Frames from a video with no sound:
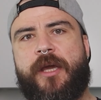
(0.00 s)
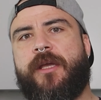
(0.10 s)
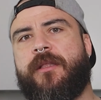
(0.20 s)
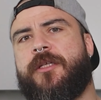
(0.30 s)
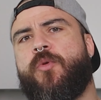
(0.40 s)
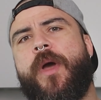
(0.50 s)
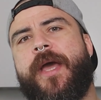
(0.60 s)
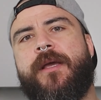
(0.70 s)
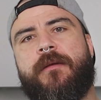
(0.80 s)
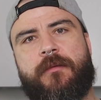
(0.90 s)
In this
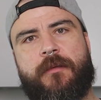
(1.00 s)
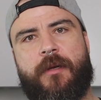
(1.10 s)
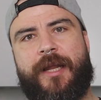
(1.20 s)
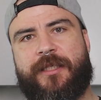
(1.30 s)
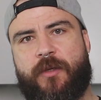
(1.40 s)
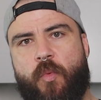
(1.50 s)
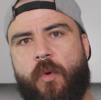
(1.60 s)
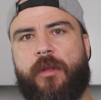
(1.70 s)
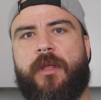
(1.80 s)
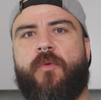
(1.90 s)
way, less
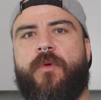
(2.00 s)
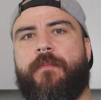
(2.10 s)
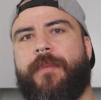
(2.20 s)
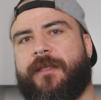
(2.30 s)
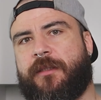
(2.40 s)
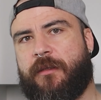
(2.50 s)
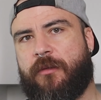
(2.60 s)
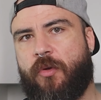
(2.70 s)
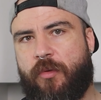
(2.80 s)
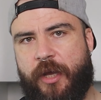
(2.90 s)
water will pass
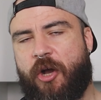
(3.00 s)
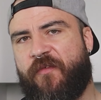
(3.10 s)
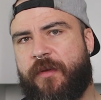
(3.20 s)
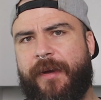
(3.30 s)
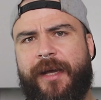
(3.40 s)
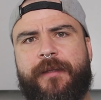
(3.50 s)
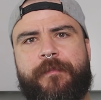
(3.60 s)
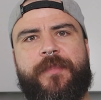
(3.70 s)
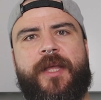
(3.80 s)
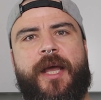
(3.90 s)
through the coffee bed
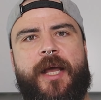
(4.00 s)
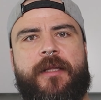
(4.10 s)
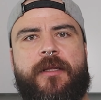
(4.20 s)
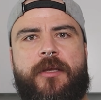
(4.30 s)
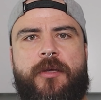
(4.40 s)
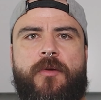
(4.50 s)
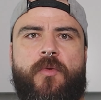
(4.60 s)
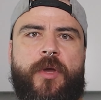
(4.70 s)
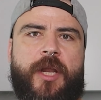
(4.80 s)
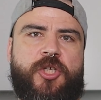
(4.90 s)
and you
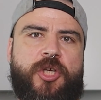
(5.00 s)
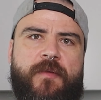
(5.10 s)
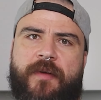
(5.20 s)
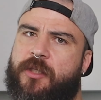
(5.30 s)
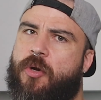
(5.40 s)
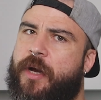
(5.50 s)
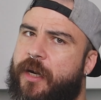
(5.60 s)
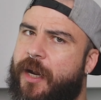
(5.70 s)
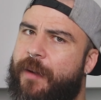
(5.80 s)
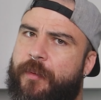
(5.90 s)
will achieve a stronger
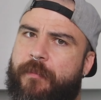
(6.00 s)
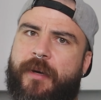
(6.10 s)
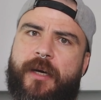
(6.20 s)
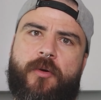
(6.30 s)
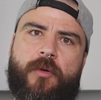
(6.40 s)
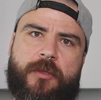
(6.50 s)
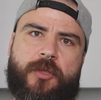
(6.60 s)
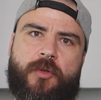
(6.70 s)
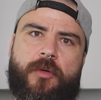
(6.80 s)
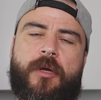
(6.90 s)
cup, but
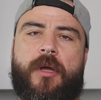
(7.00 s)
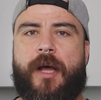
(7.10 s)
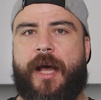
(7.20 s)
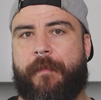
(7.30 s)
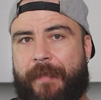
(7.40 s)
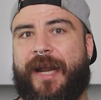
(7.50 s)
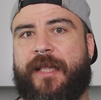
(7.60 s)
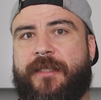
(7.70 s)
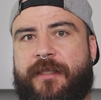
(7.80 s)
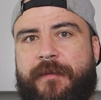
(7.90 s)
also
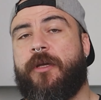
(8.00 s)
balanced.